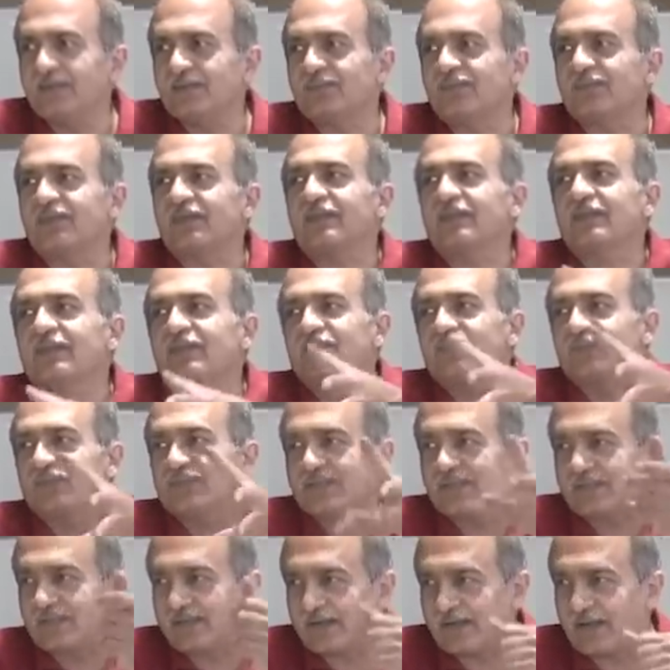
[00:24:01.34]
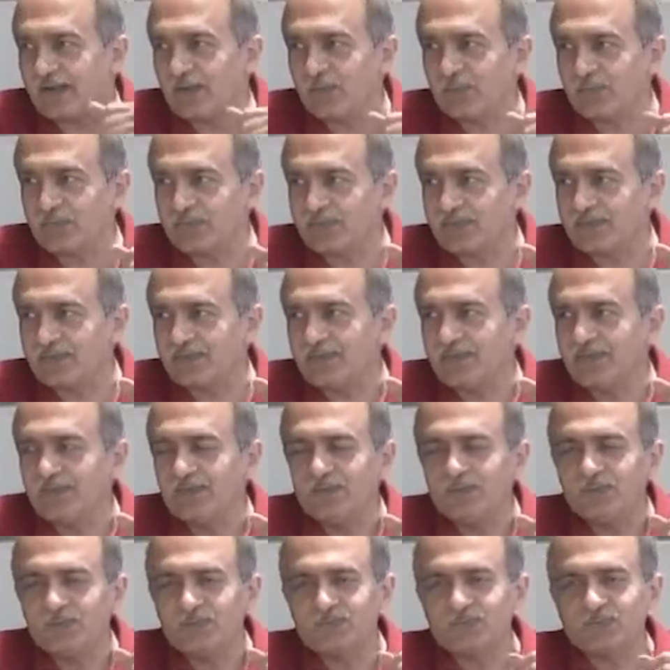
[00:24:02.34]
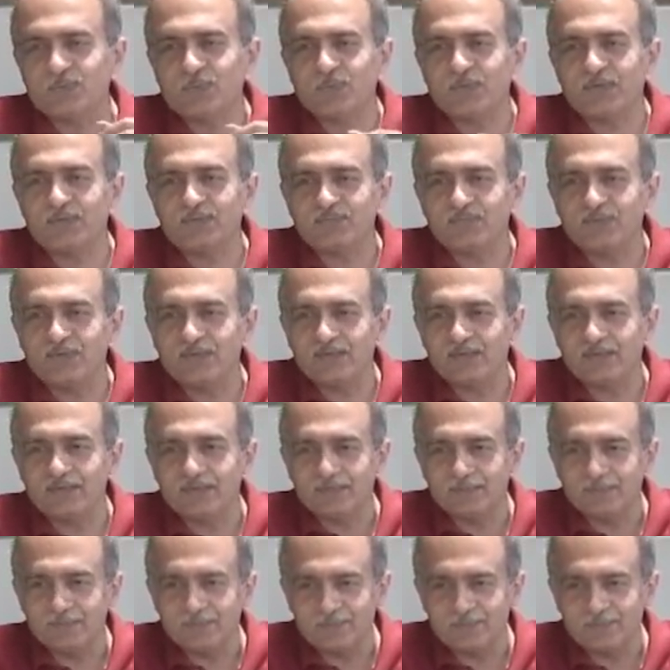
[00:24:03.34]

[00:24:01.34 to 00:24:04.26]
where there was a drought. So it will